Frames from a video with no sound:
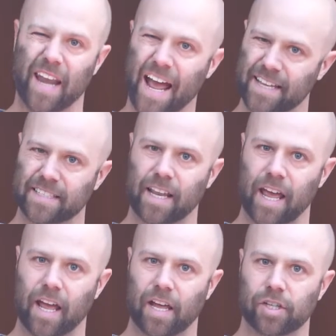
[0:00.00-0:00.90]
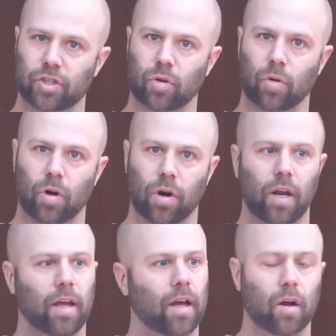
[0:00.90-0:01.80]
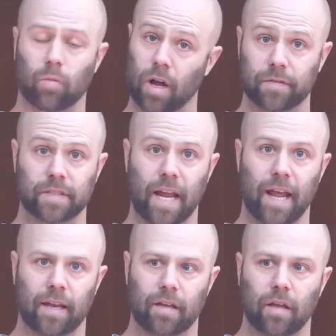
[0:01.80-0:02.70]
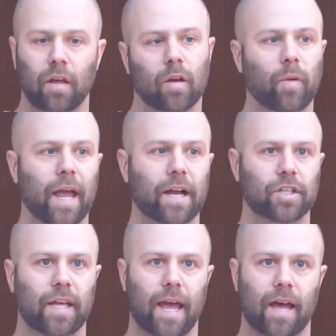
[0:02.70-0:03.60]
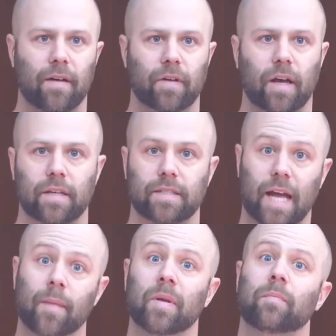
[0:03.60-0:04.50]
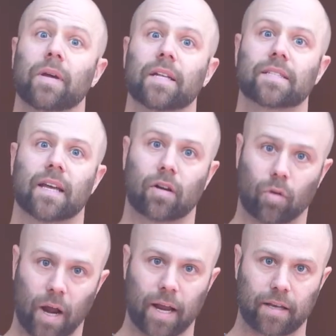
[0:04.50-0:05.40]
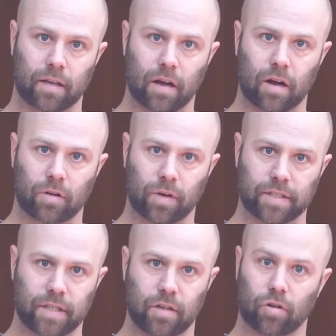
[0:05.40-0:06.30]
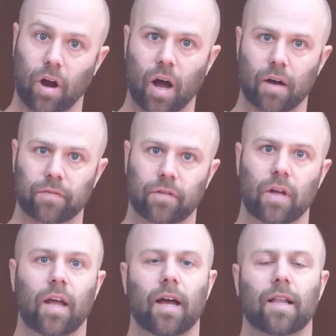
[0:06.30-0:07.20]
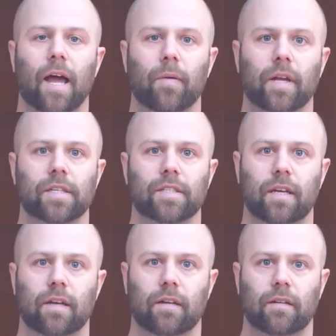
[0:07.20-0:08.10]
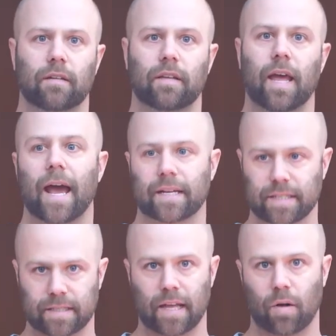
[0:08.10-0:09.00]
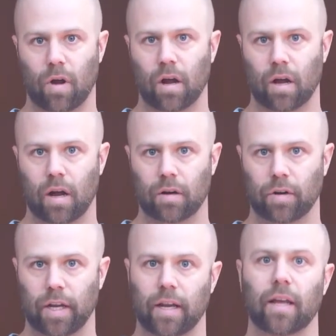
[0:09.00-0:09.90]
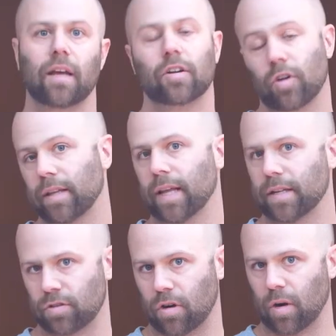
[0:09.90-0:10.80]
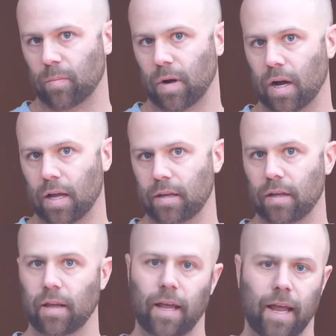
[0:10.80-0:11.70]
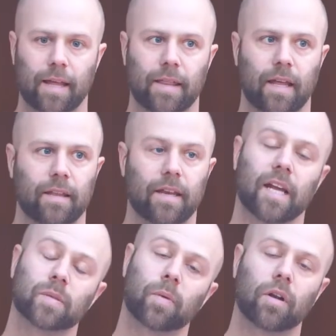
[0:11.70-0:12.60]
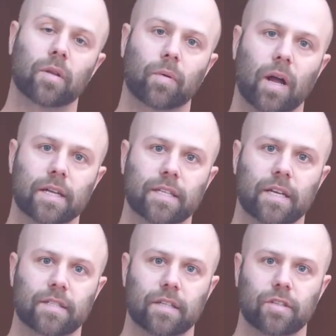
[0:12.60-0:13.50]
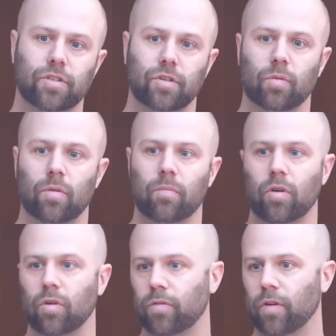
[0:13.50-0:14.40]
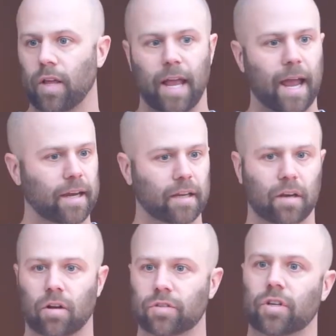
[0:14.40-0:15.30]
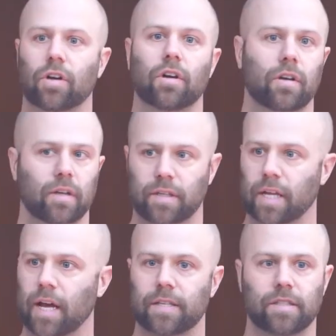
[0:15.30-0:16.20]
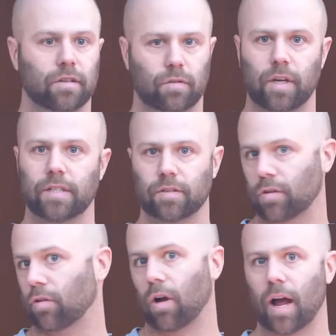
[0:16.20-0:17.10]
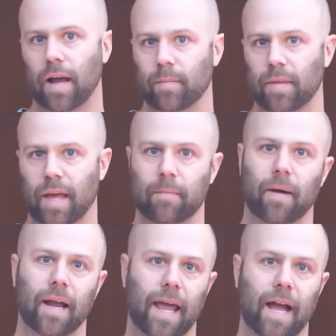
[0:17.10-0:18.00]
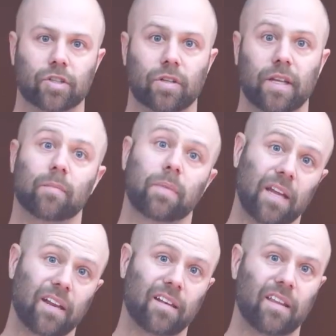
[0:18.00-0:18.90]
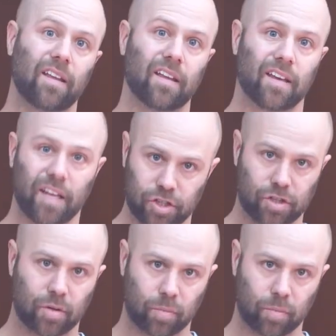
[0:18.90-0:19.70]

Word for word: acid etch or a rough sand. We actually have uh, diamond bits that grind the concrete sealer off allowing us to, to access that raw concrete, create that strong bond. And then the next part of the process is to remove any and all dirt, dust, grease, or grime that might actually impede the adhesion of the